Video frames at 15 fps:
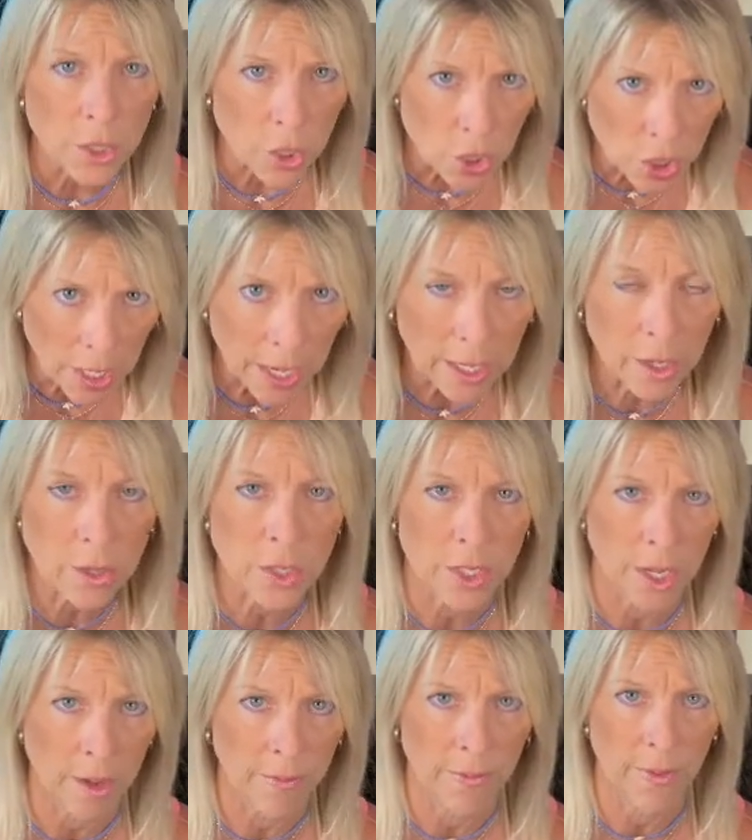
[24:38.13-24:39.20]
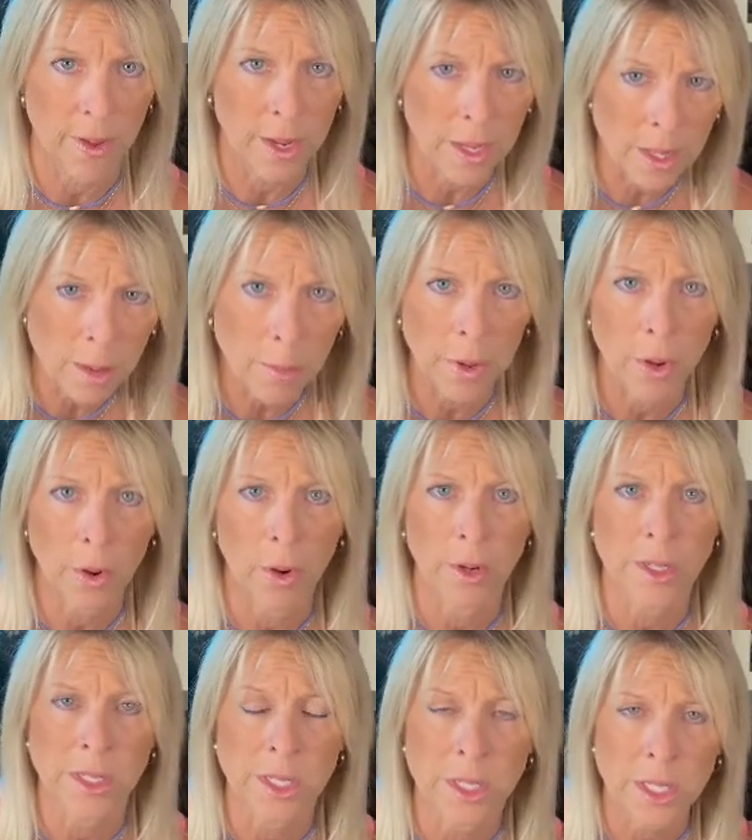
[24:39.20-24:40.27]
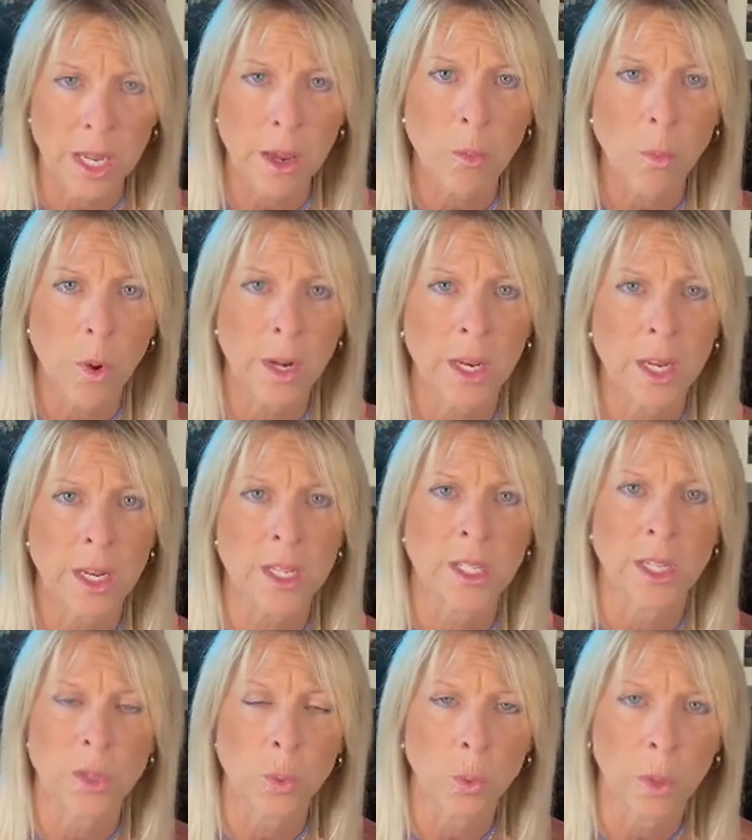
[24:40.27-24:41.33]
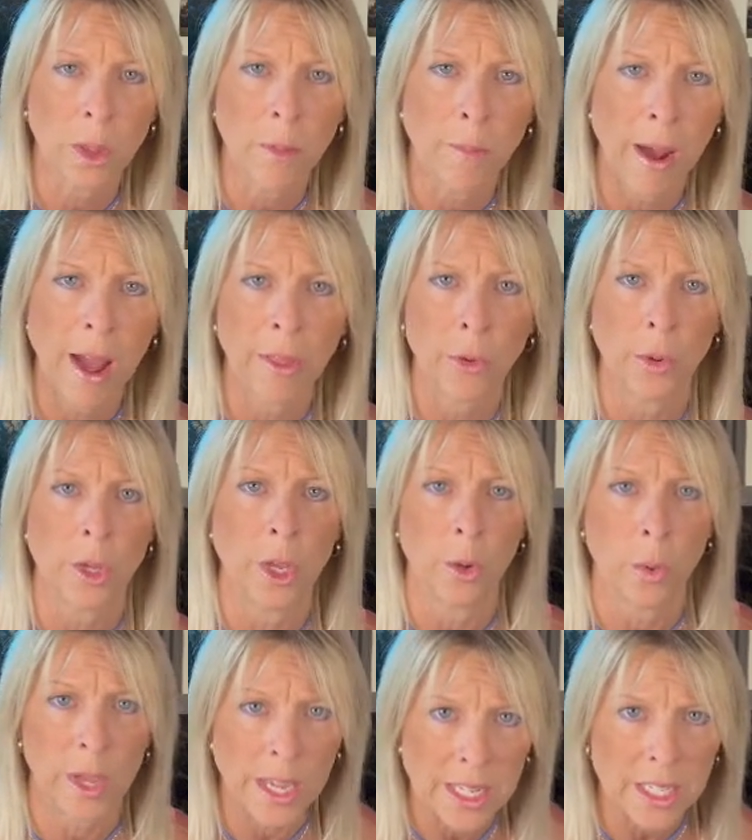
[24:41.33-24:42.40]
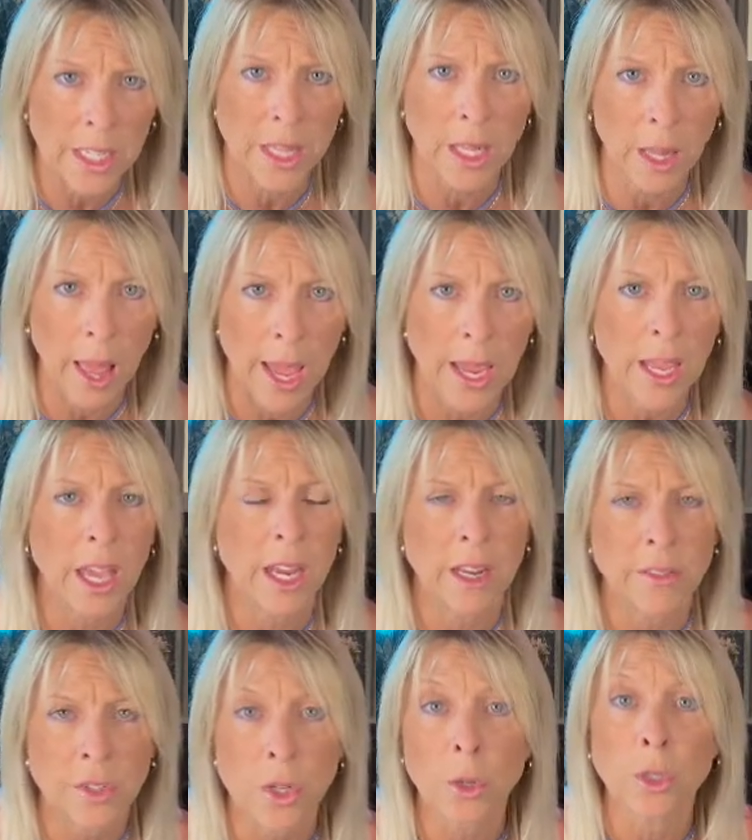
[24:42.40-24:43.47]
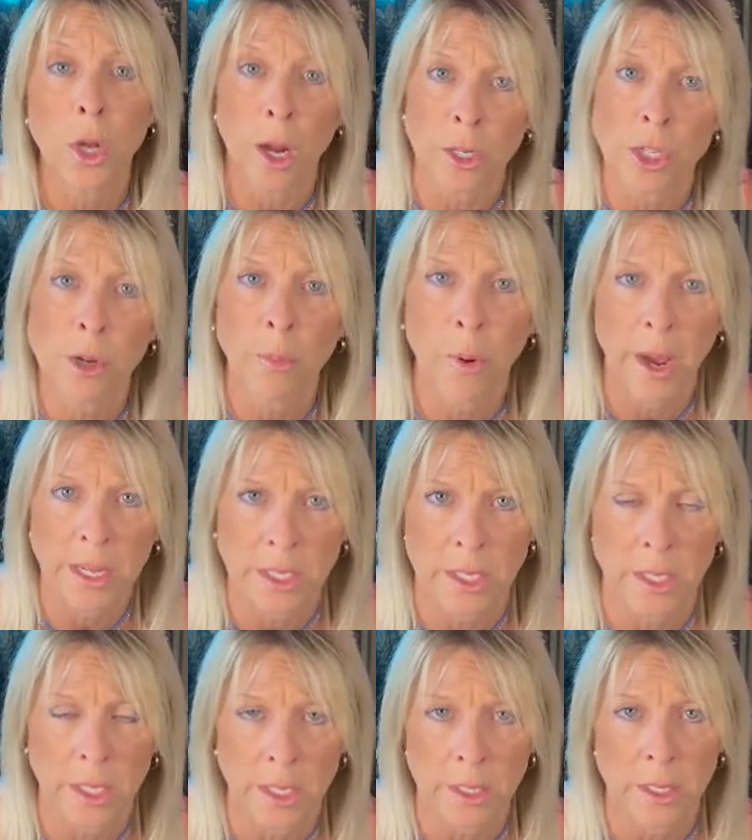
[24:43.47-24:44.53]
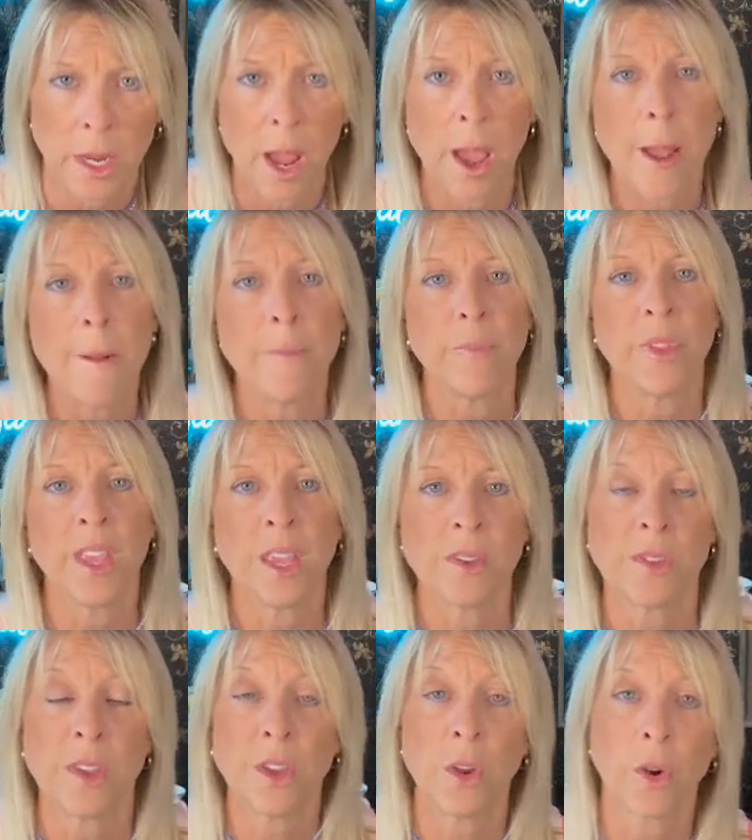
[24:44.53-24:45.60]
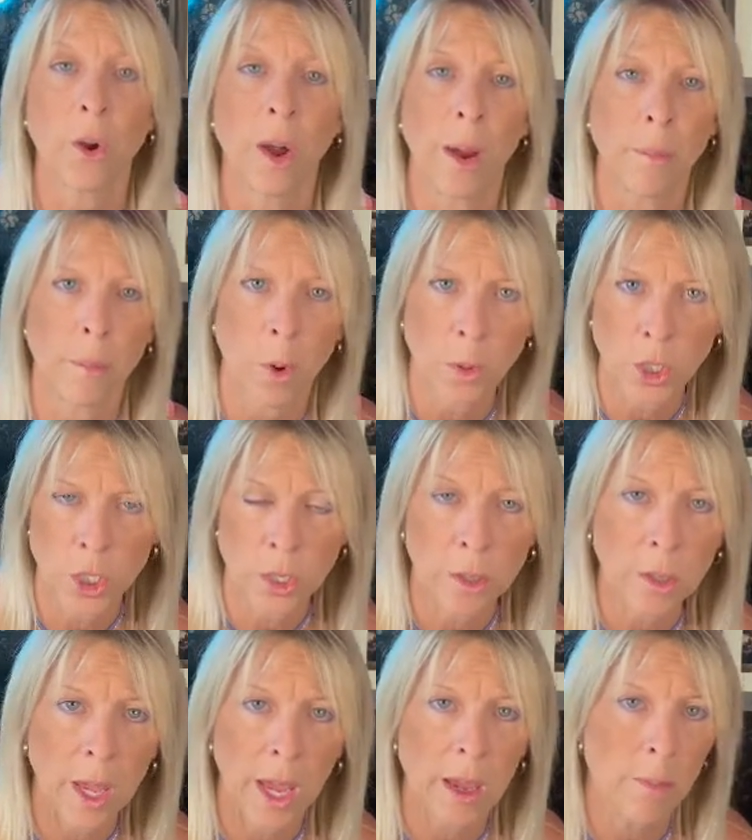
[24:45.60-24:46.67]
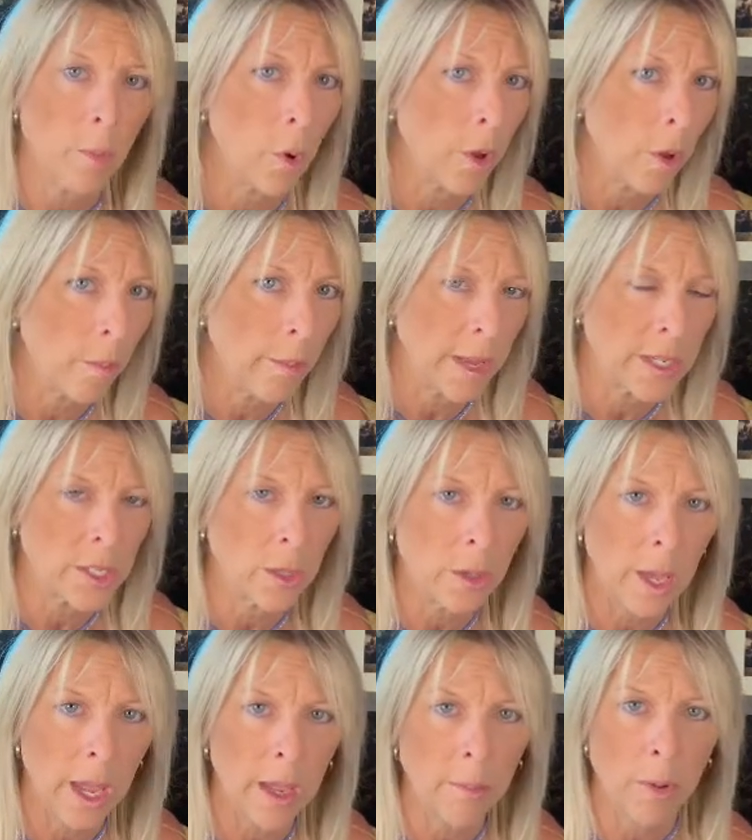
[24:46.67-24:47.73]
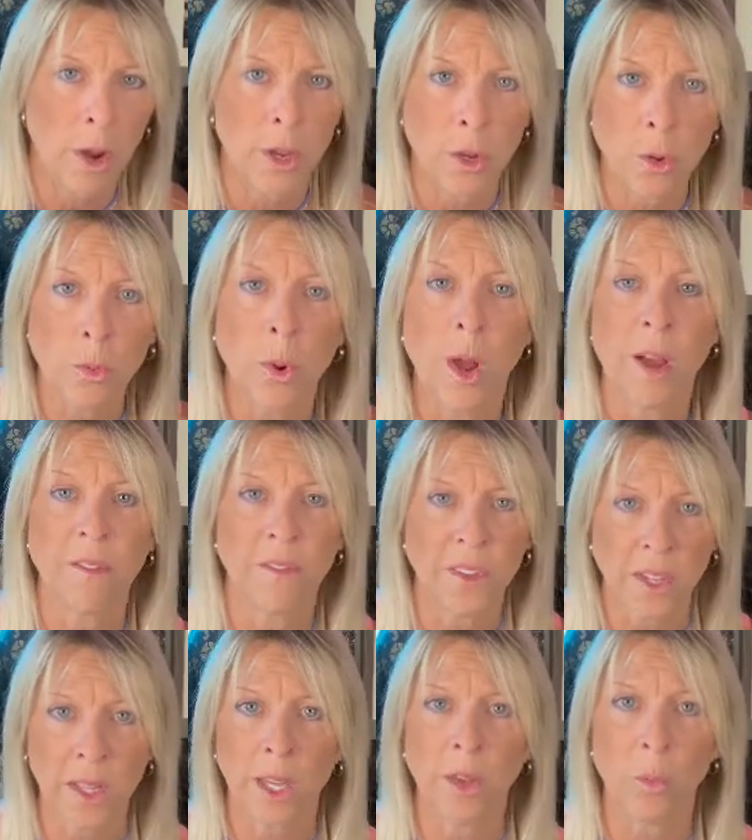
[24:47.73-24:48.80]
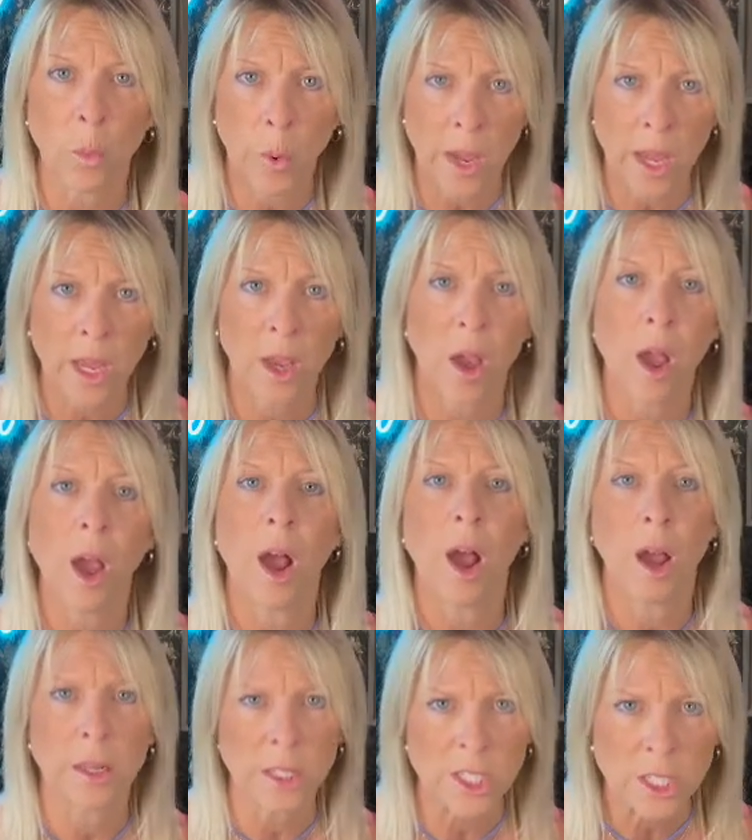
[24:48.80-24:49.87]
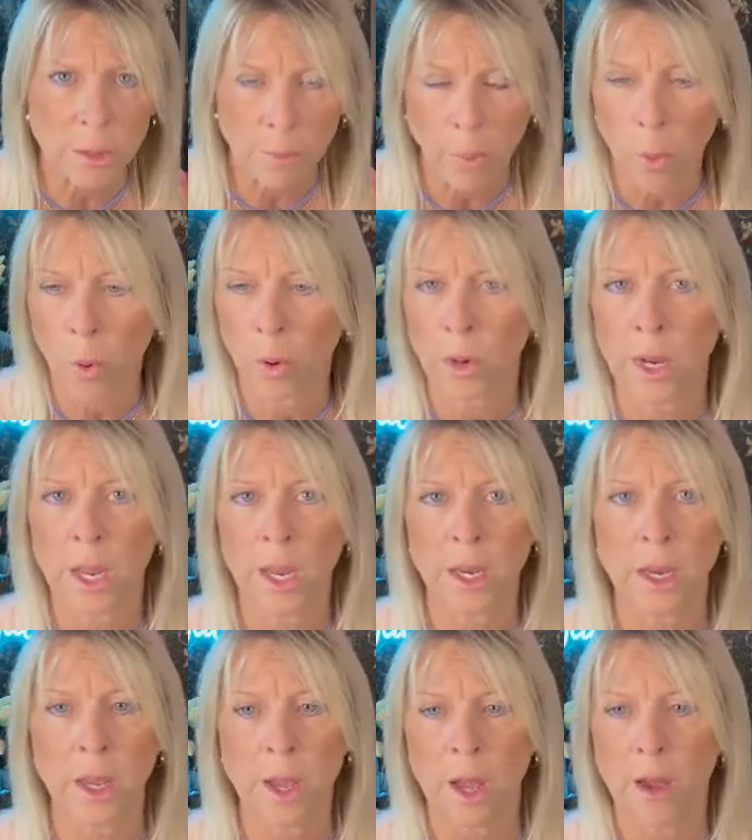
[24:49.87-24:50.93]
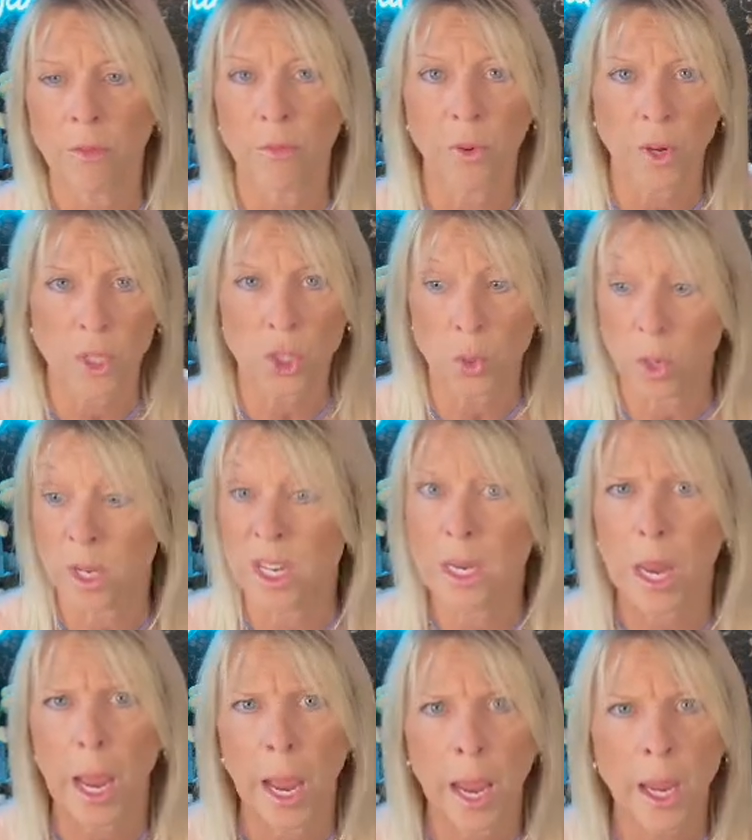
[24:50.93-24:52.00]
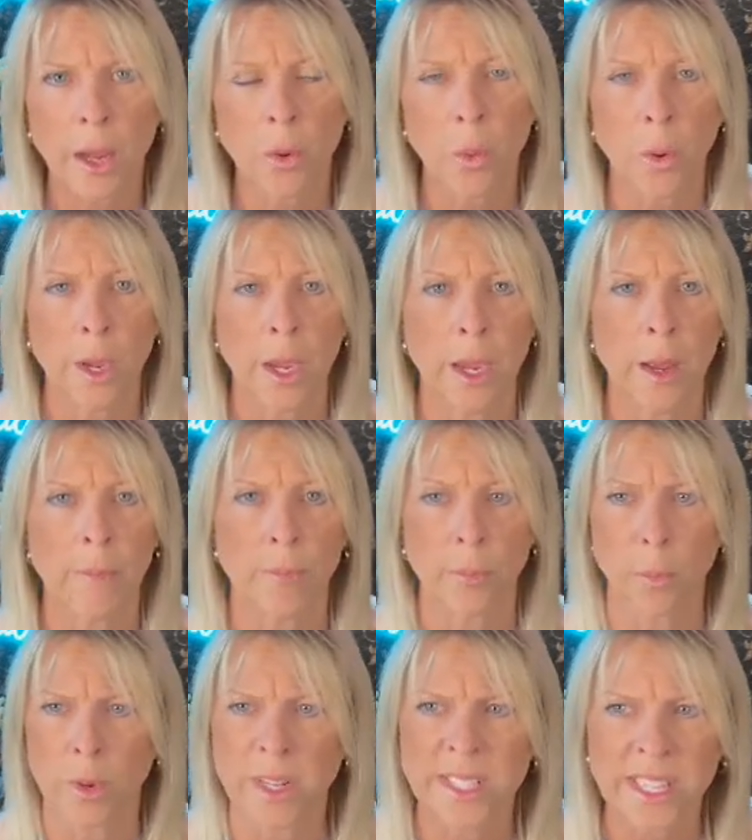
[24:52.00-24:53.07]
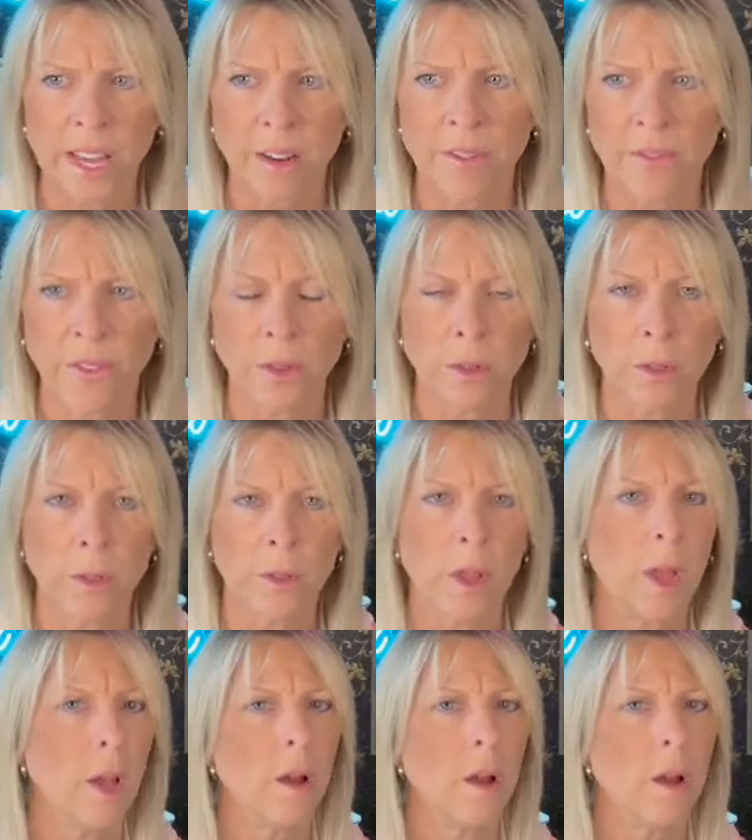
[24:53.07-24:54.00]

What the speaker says: check yourself in the mirror, see what it is that's really bothering you. Is it the leg? And if so, talk to your prosthetist. Is it your emotional game or your mental game? Are you feeling weak, unsupported, frustrated, angry, resentful?